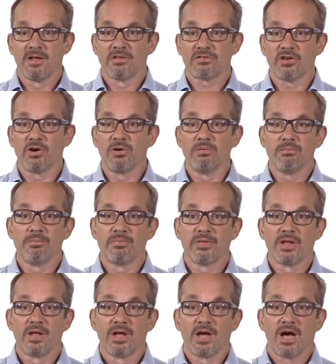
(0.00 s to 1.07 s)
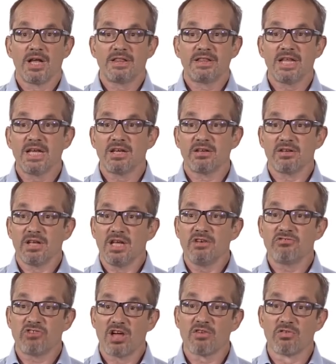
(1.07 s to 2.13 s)
So I think, in
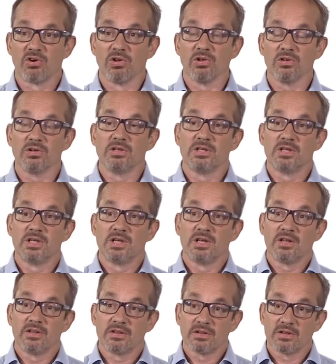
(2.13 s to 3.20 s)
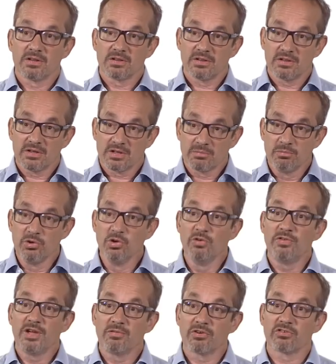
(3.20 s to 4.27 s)
general,
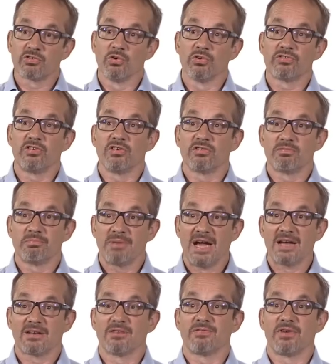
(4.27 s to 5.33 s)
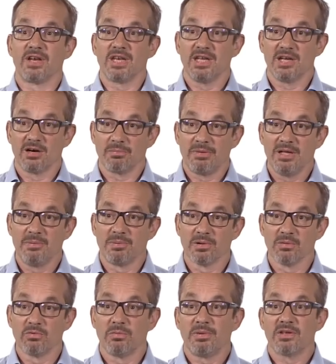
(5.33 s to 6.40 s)
moving resources back to funding young
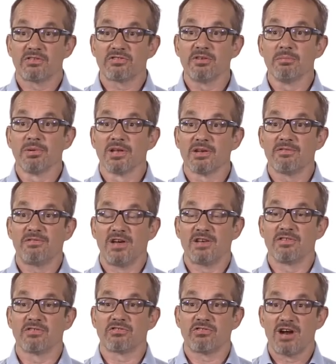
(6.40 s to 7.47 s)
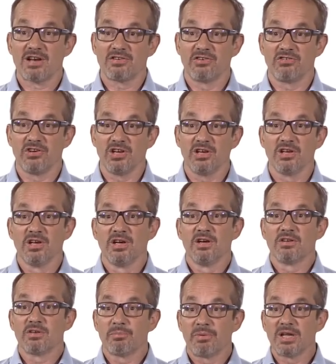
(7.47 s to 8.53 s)
people would be a simple and effective strategy
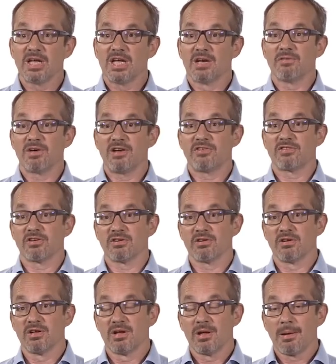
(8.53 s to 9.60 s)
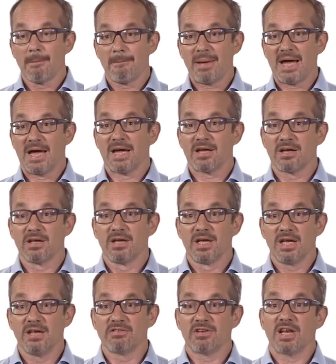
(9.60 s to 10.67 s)
to bring innovation back
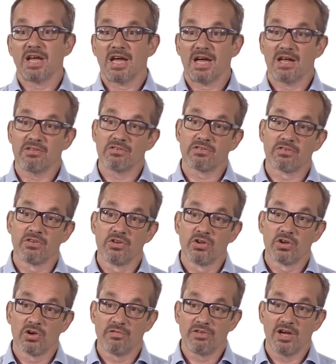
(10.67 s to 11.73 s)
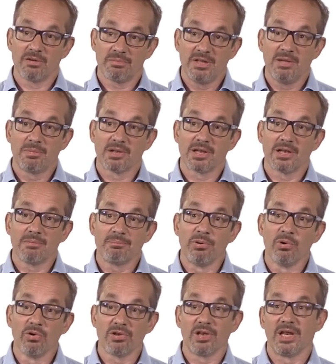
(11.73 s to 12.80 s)
into the hands of young people. And
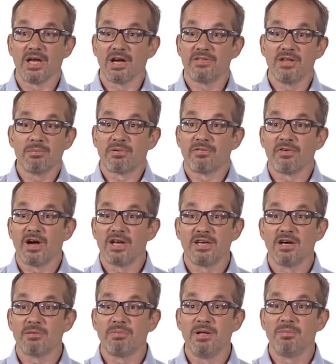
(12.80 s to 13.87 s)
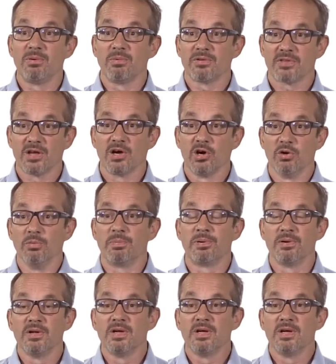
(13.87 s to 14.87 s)
importantly, I think provide young people with the hope